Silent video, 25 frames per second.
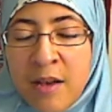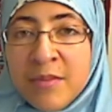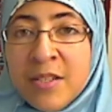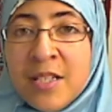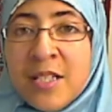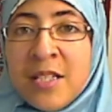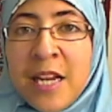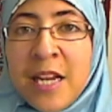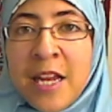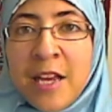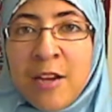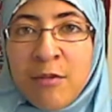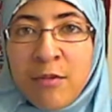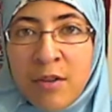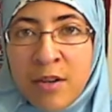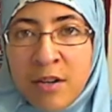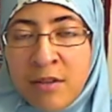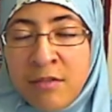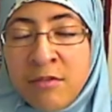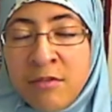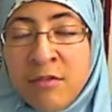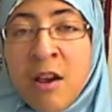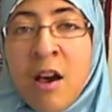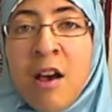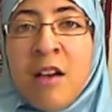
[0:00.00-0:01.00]
sacred
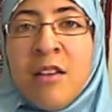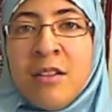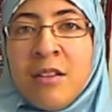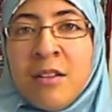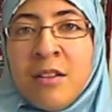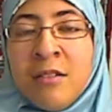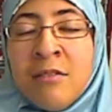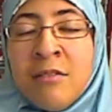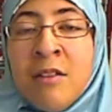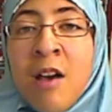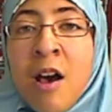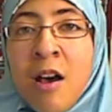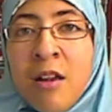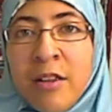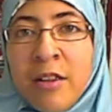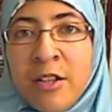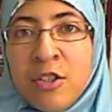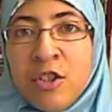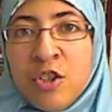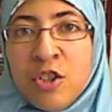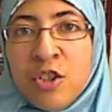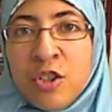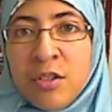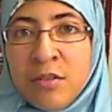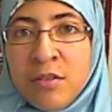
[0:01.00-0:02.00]

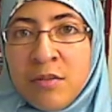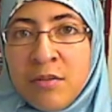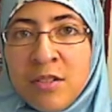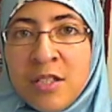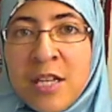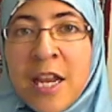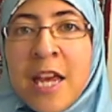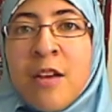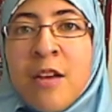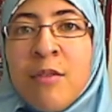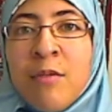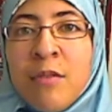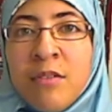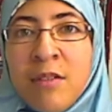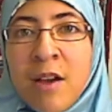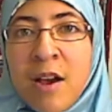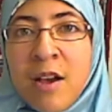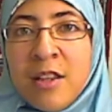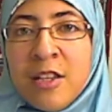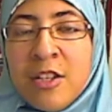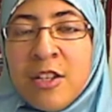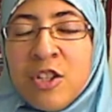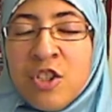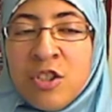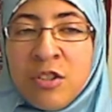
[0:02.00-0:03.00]
knowledge
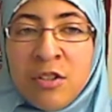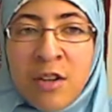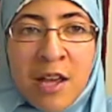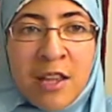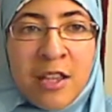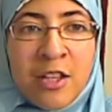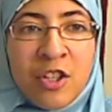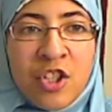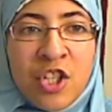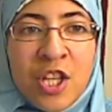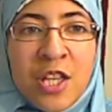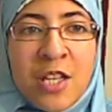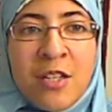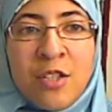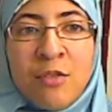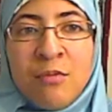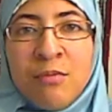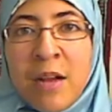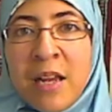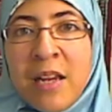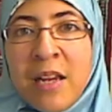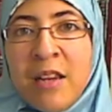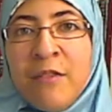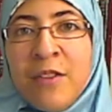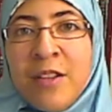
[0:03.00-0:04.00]
that is
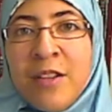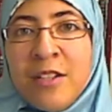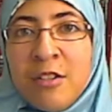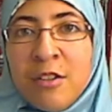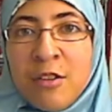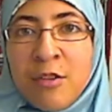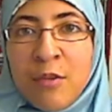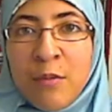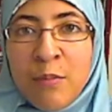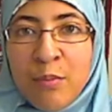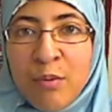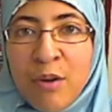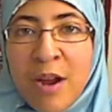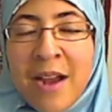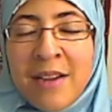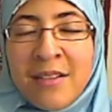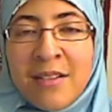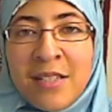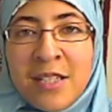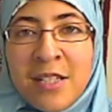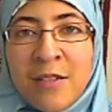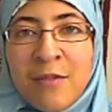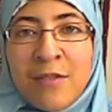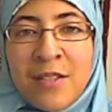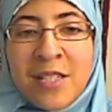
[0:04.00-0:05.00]
relevant to their
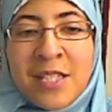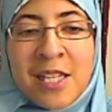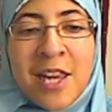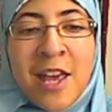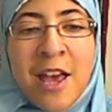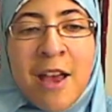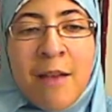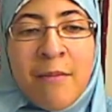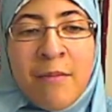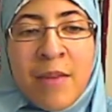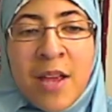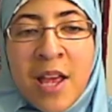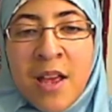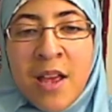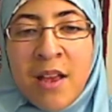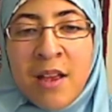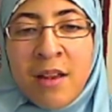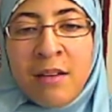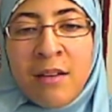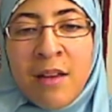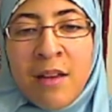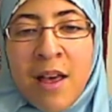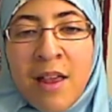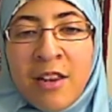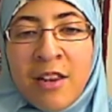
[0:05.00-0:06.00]
practice of Islam,
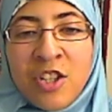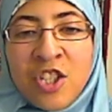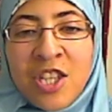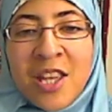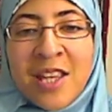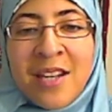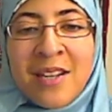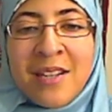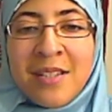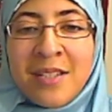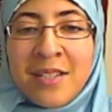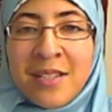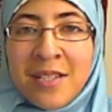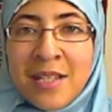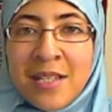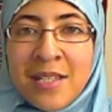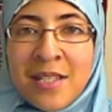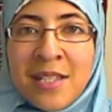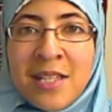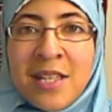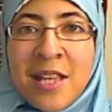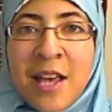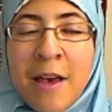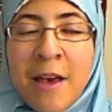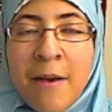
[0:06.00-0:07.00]
knowledge that
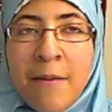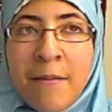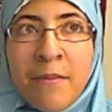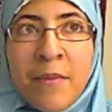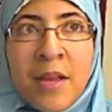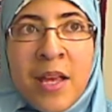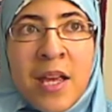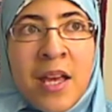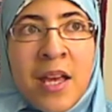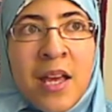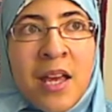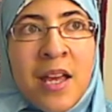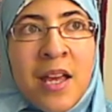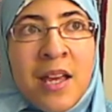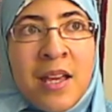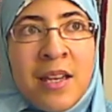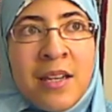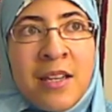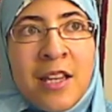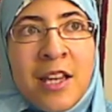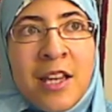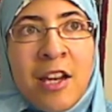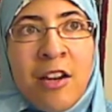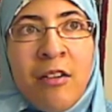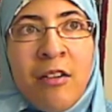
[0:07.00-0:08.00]
assists them
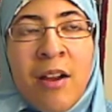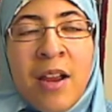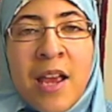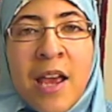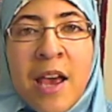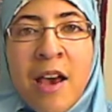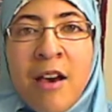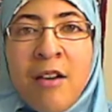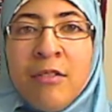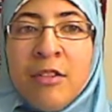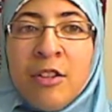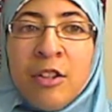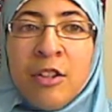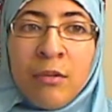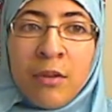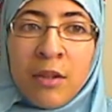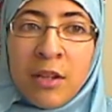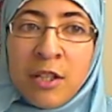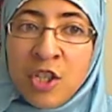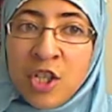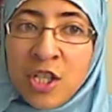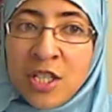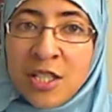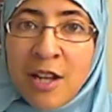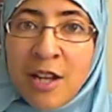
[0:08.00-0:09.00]
in carrying out their
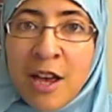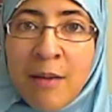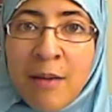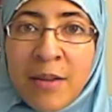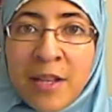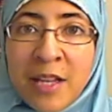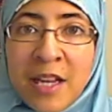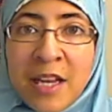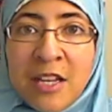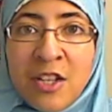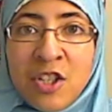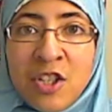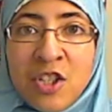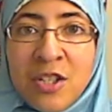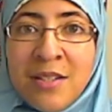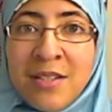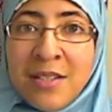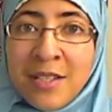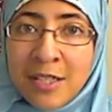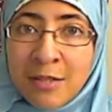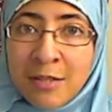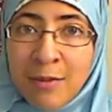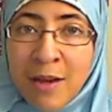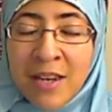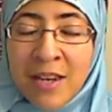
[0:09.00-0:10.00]
religious obligations,
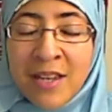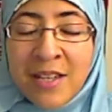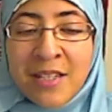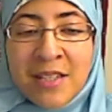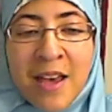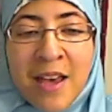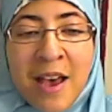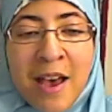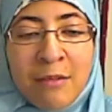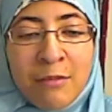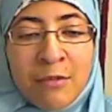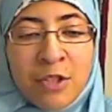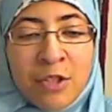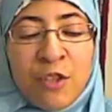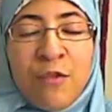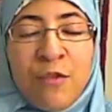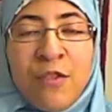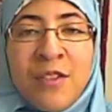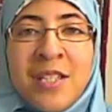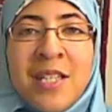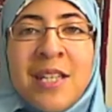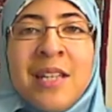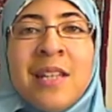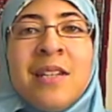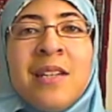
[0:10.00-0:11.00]
as well as that which
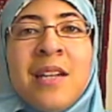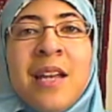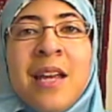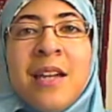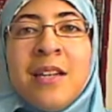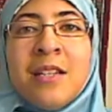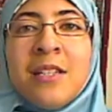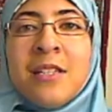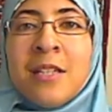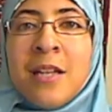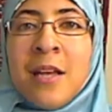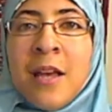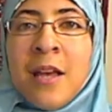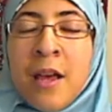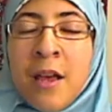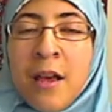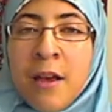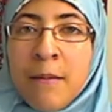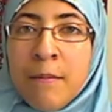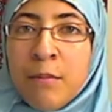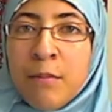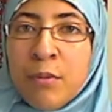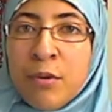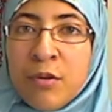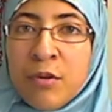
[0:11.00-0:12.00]
facilitates
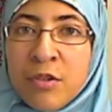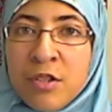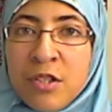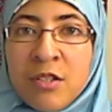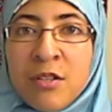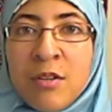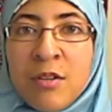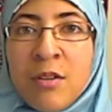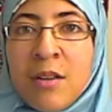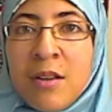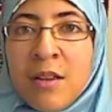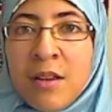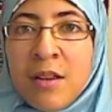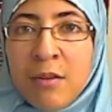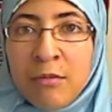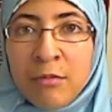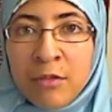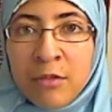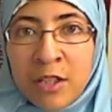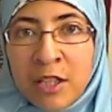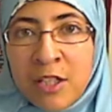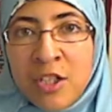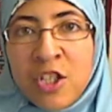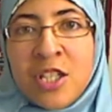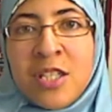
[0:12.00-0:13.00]
personal
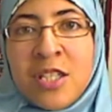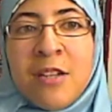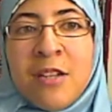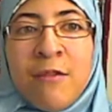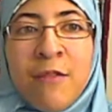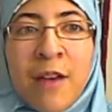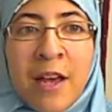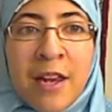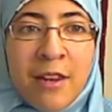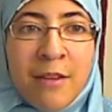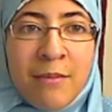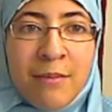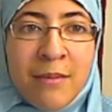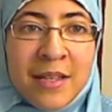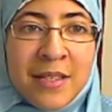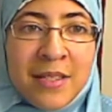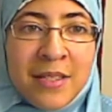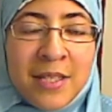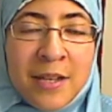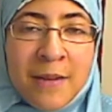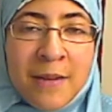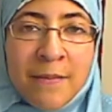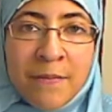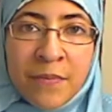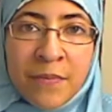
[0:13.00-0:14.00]
religious
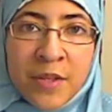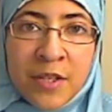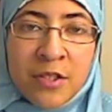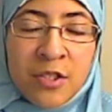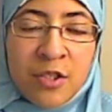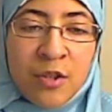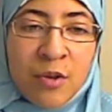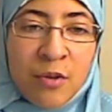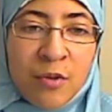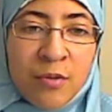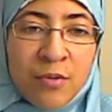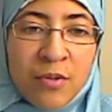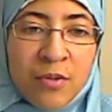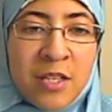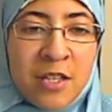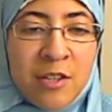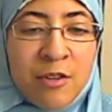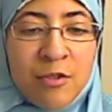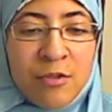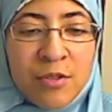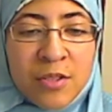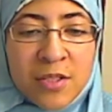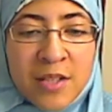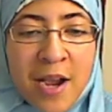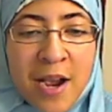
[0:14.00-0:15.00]
development. So
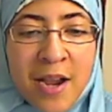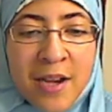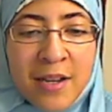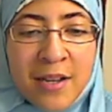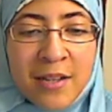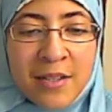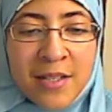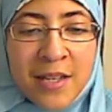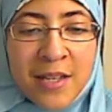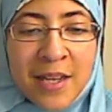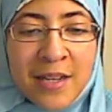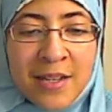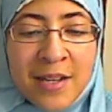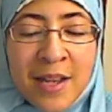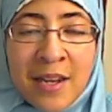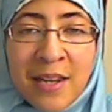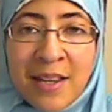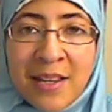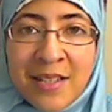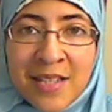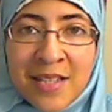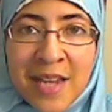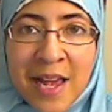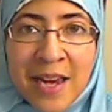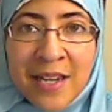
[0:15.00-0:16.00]
Seekers Guidance and
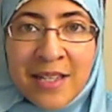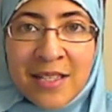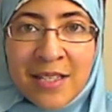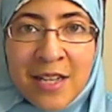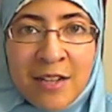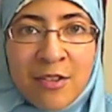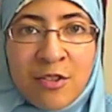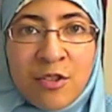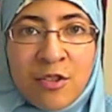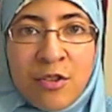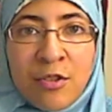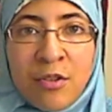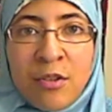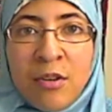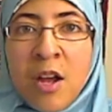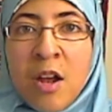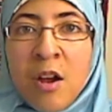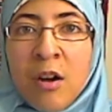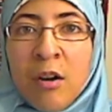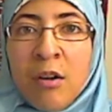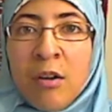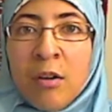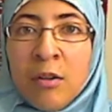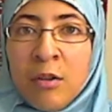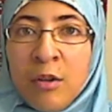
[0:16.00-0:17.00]
Al-Ghazali Center
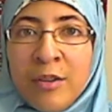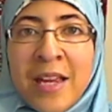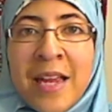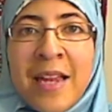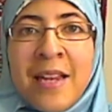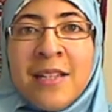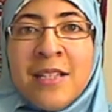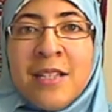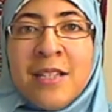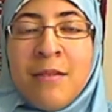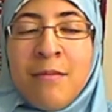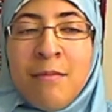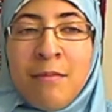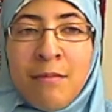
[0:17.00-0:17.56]
are looking to